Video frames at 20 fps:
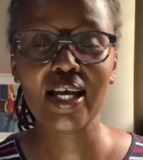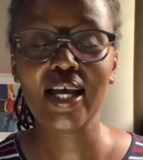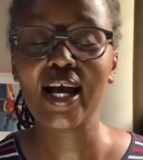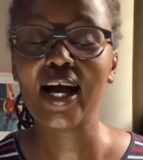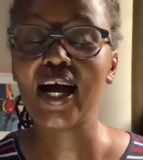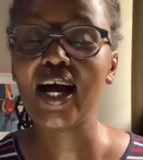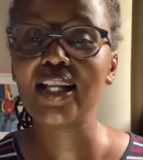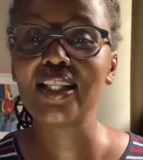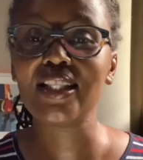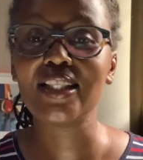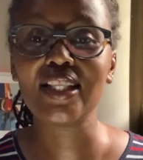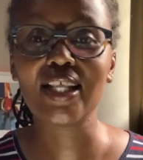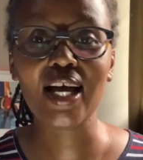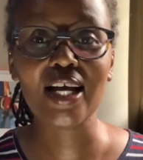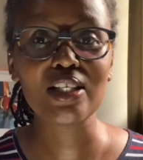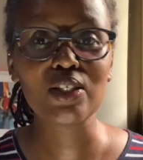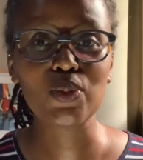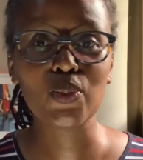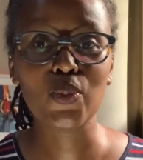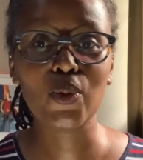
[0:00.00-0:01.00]
and
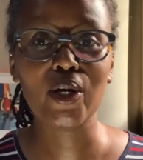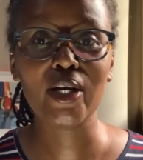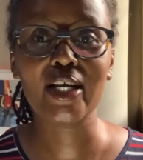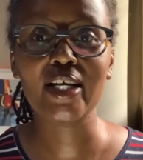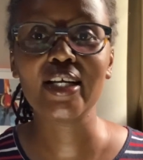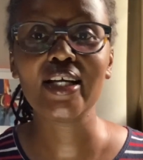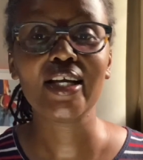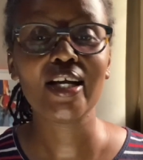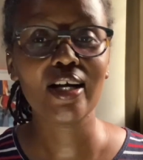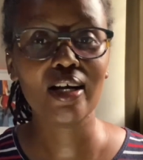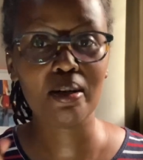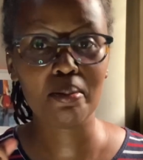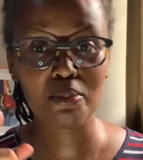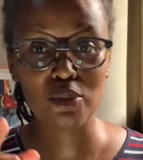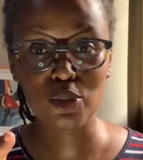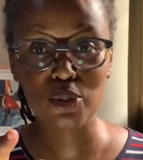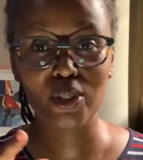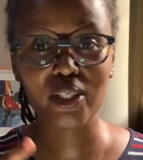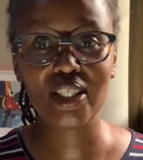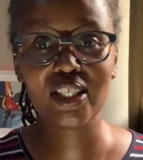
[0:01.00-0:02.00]
that's why I'm
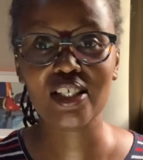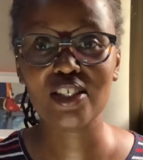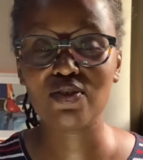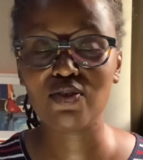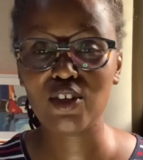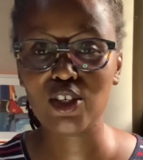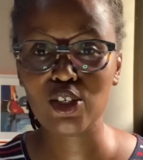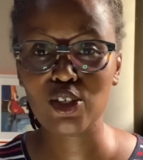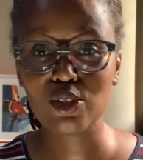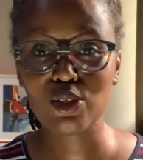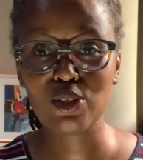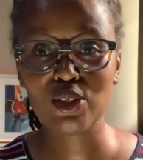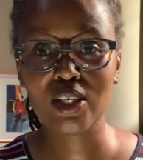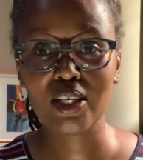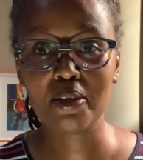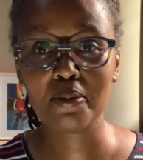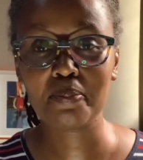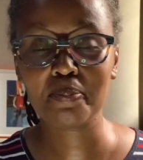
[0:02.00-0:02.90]
doing this video today.